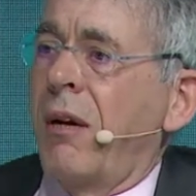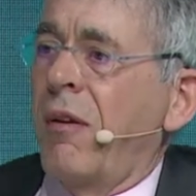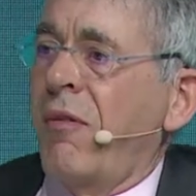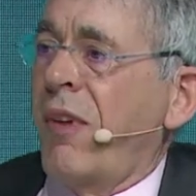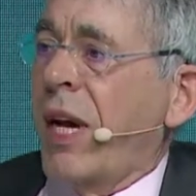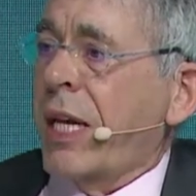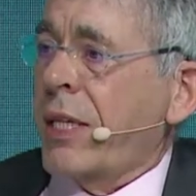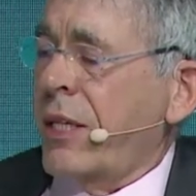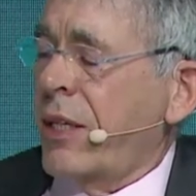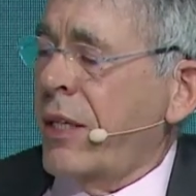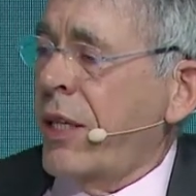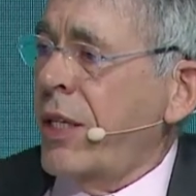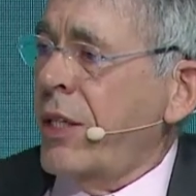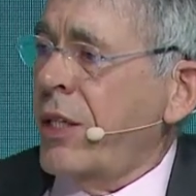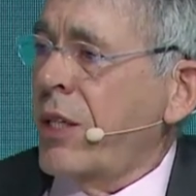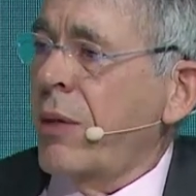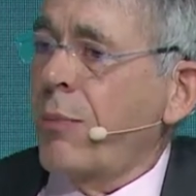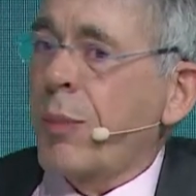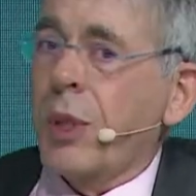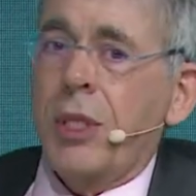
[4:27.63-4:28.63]

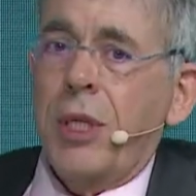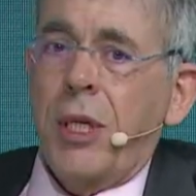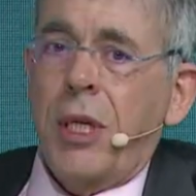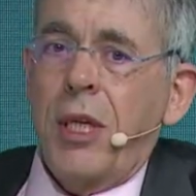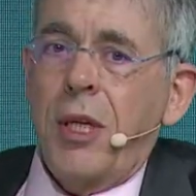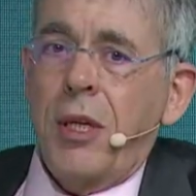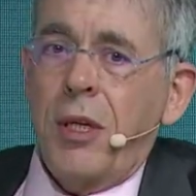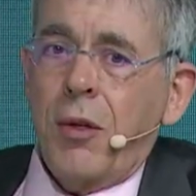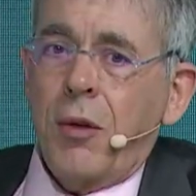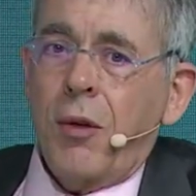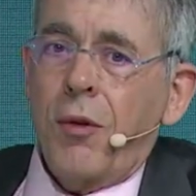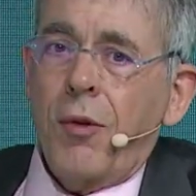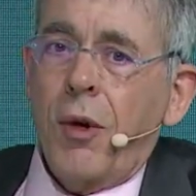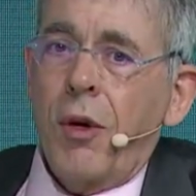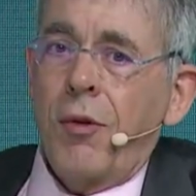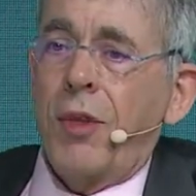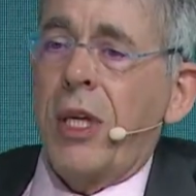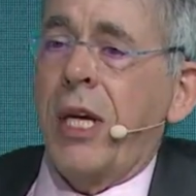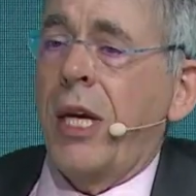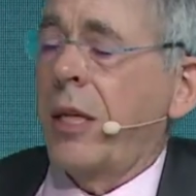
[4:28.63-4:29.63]
vaccination, particularly
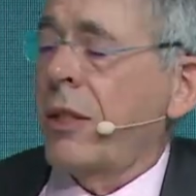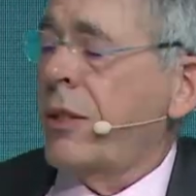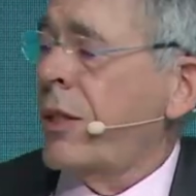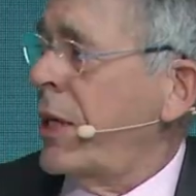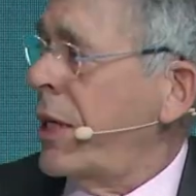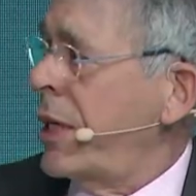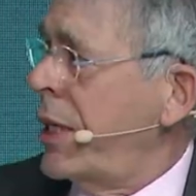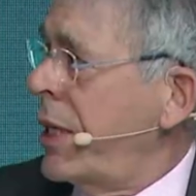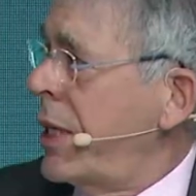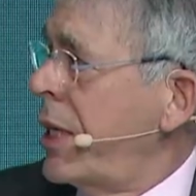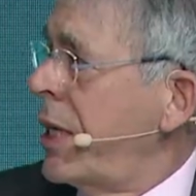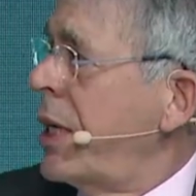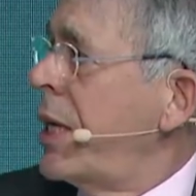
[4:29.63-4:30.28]
of the elderly,